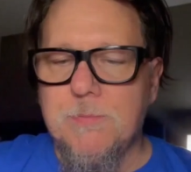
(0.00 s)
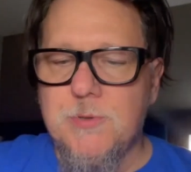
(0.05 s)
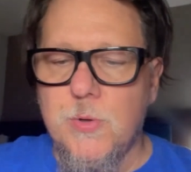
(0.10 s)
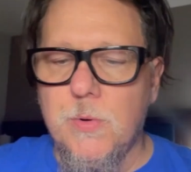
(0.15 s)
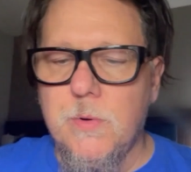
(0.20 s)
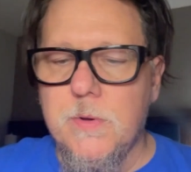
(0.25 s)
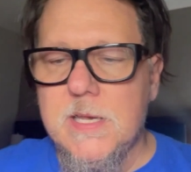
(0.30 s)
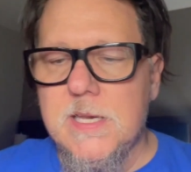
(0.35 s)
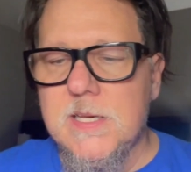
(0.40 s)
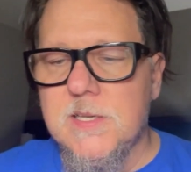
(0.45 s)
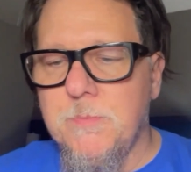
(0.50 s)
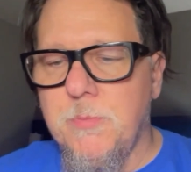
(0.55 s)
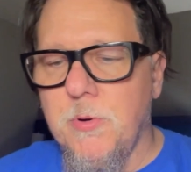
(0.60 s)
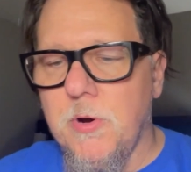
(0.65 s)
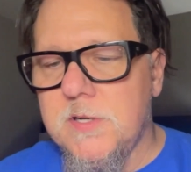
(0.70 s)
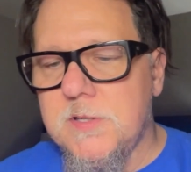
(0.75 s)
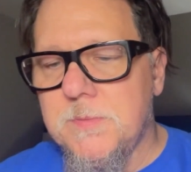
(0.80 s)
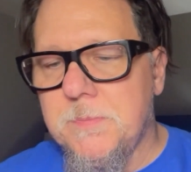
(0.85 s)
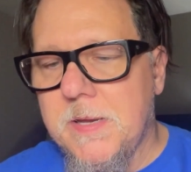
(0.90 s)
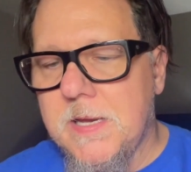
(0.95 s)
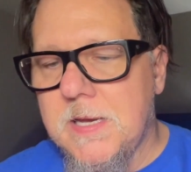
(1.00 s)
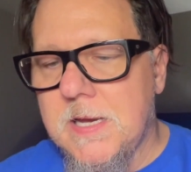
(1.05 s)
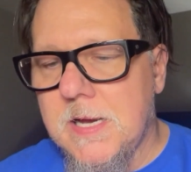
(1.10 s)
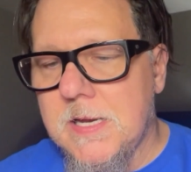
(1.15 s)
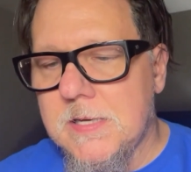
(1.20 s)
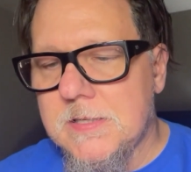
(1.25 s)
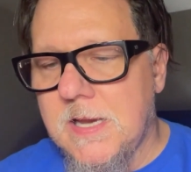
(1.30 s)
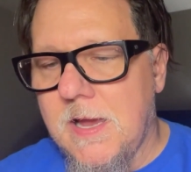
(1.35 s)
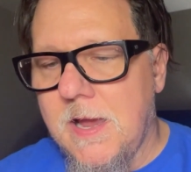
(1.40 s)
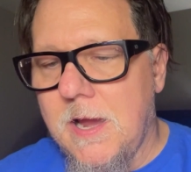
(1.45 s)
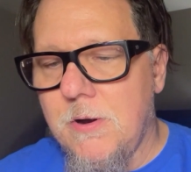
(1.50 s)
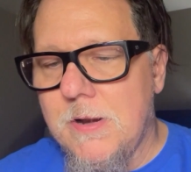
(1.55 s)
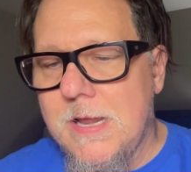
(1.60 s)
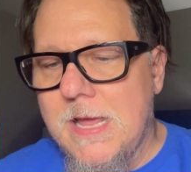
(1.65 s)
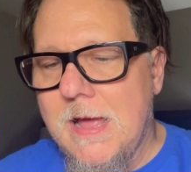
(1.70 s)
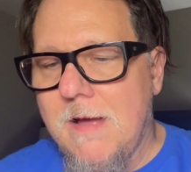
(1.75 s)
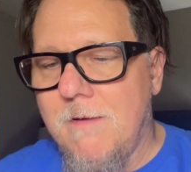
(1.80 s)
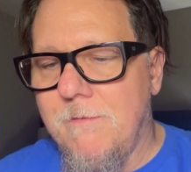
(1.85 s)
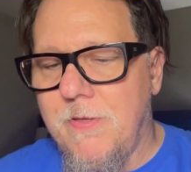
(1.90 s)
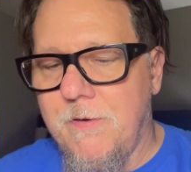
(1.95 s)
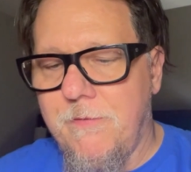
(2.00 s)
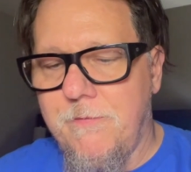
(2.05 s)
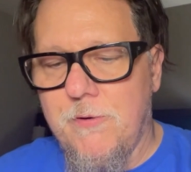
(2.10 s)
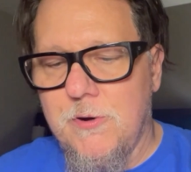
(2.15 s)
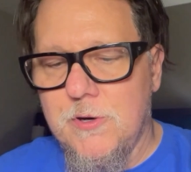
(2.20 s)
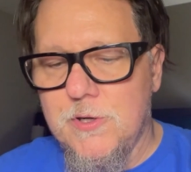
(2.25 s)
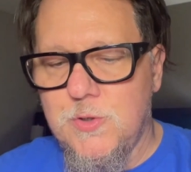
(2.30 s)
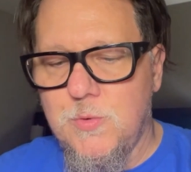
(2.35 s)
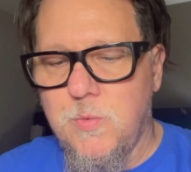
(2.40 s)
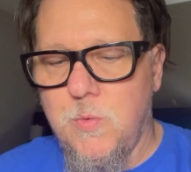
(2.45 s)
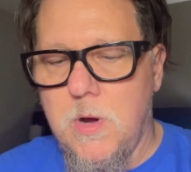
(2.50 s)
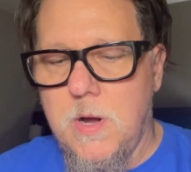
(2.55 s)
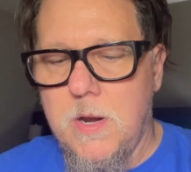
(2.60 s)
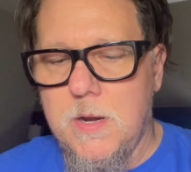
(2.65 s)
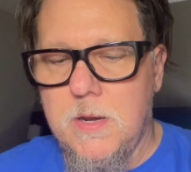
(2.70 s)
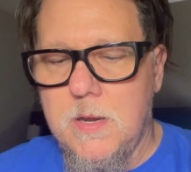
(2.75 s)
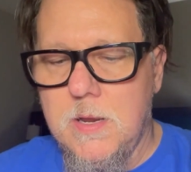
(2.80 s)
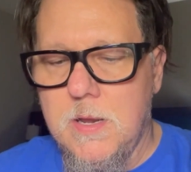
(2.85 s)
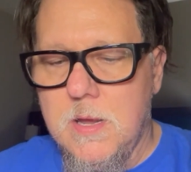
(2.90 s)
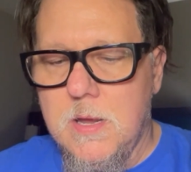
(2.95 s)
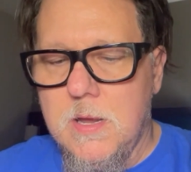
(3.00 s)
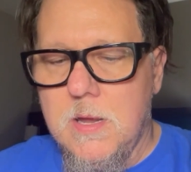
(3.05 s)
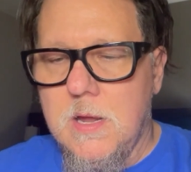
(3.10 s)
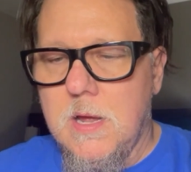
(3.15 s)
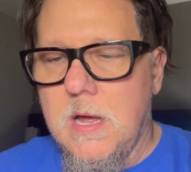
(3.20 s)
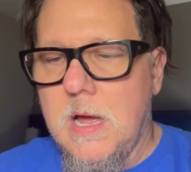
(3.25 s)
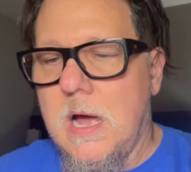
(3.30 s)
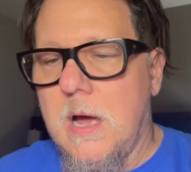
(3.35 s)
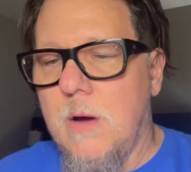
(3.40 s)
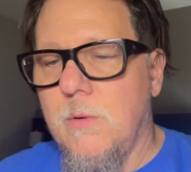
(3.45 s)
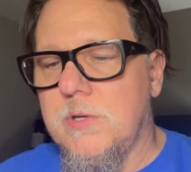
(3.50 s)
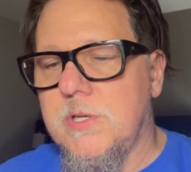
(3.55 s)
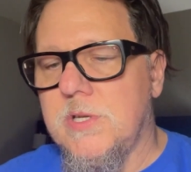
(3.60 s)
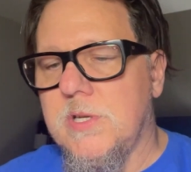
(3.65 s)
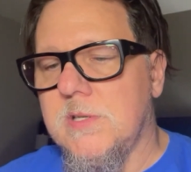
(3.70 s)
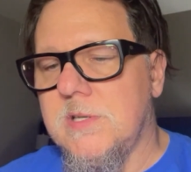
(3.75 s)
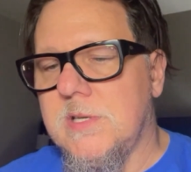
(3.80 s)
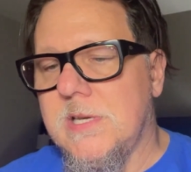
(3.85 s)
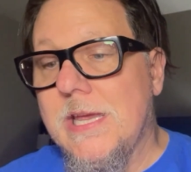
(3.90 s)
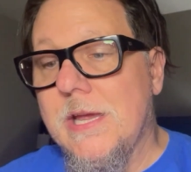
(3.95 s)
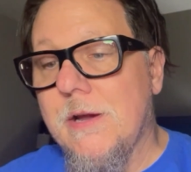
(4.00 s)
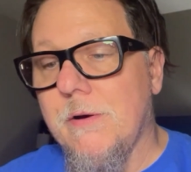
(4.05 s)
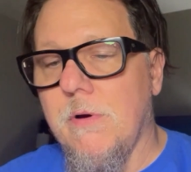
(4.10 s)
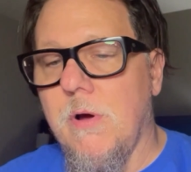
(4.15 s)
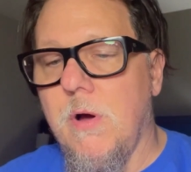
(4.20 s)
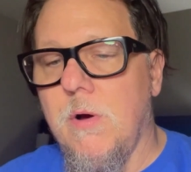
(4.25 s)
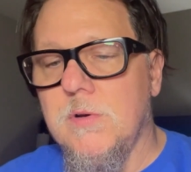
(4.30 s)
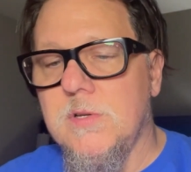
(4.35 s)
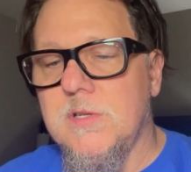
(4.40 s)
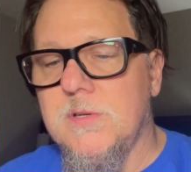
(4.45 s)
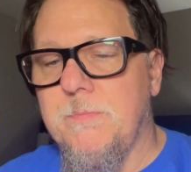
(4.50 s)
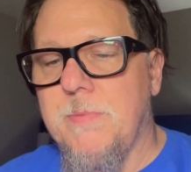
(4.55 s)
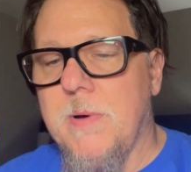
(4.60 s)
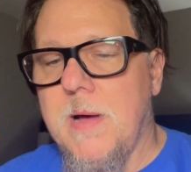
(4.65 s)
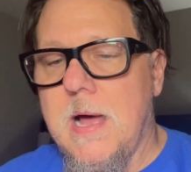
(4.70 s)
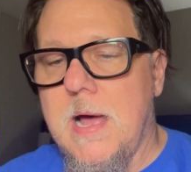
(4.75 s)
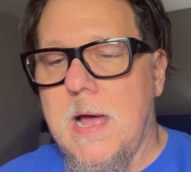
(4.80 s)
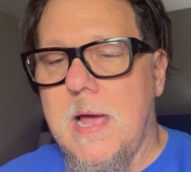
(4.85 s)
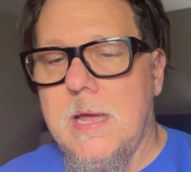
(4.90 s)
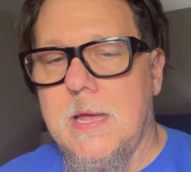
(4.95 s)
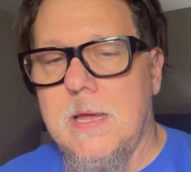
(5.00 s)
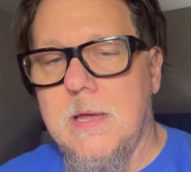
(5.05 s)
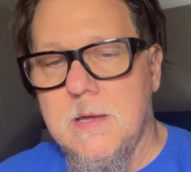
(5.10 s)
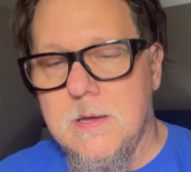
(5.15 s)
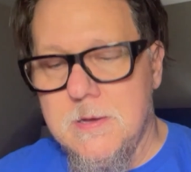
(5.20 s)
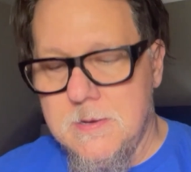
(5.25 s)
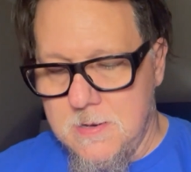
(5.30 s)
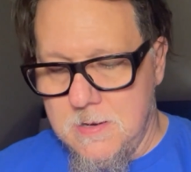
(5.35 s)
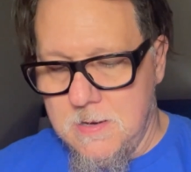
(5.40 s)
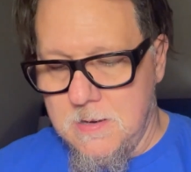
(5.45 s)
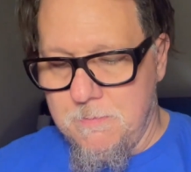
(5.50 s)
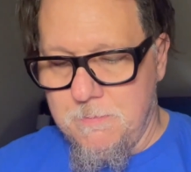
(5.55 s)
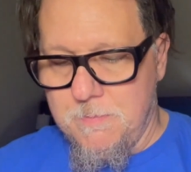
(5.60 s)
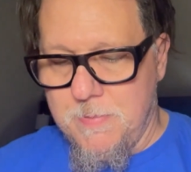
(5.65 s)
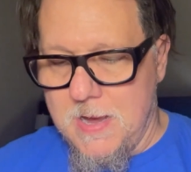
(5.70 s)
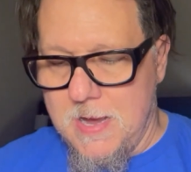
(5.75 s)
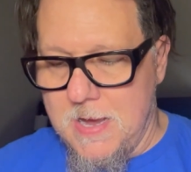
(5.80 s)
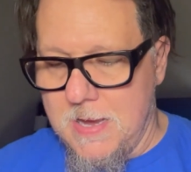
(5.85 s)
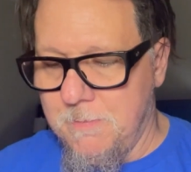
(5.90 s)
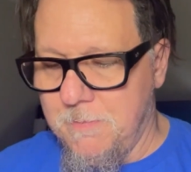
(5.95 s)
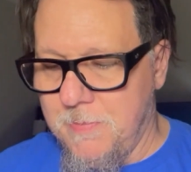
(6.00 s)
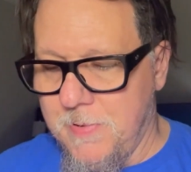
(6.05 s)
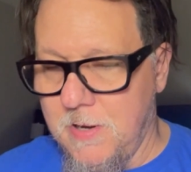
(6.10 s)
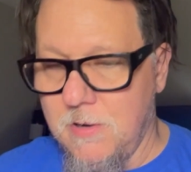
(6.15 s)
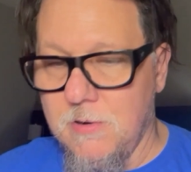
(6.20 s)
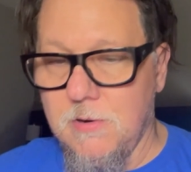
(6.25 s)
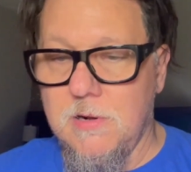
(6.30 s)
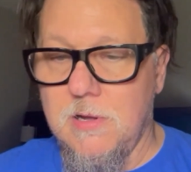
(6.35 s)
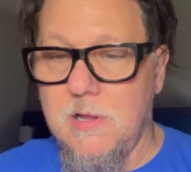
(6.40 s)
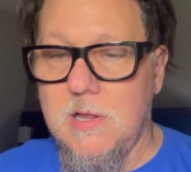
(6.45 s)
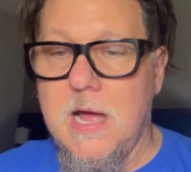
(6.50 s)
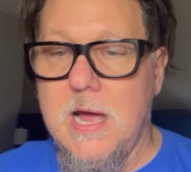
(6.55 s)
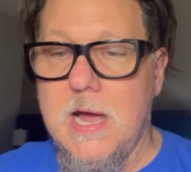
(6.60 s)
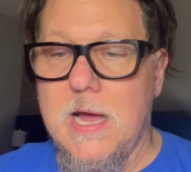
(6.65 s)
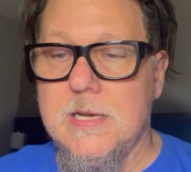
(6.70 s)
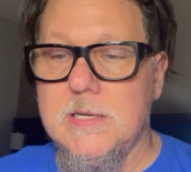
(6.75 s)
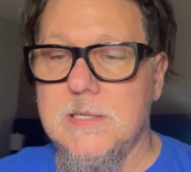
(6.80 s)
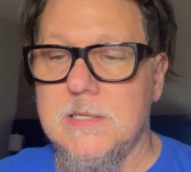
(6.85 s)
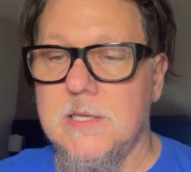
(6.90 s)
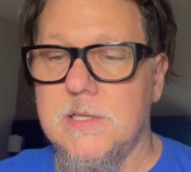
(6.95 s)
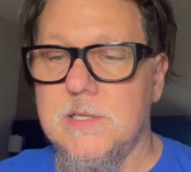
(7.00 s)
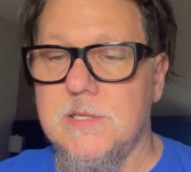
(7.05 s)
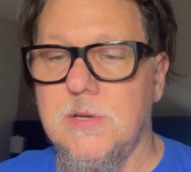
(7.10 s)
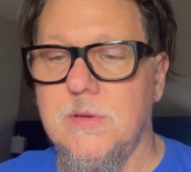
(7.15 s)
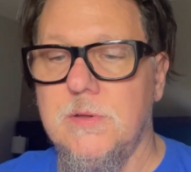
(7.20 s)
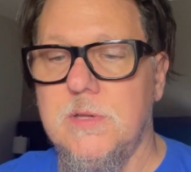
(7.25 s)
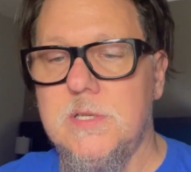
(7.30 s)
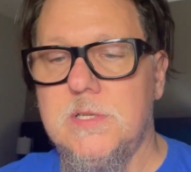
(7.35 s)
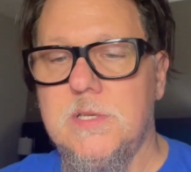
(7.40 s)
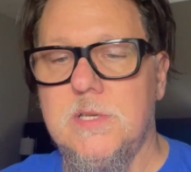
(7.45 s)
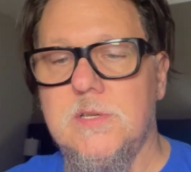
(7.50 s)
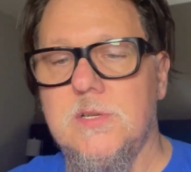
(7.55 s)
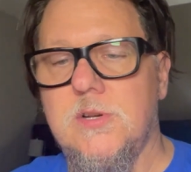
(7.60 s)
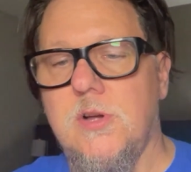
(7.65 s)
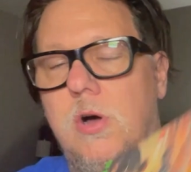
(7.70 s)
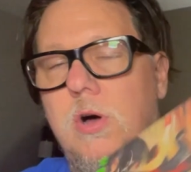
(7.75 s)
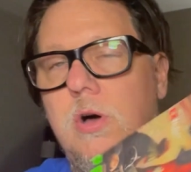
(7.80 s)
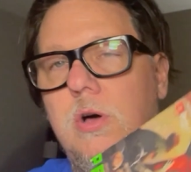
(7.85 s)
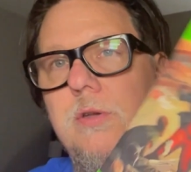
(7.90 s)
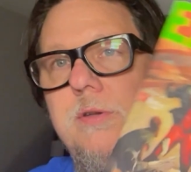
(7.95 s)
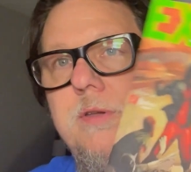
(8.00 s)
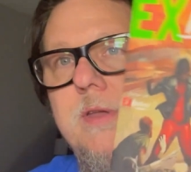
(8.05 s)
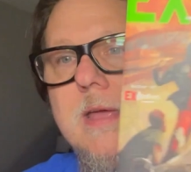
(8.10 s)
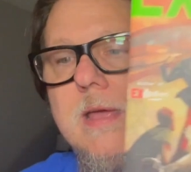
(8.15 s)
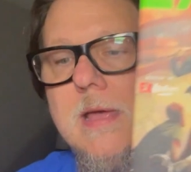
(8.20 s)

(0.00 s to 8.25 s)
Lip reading: two of these books because I already have the first one, which is Heroes by Peter Clines, and so this is called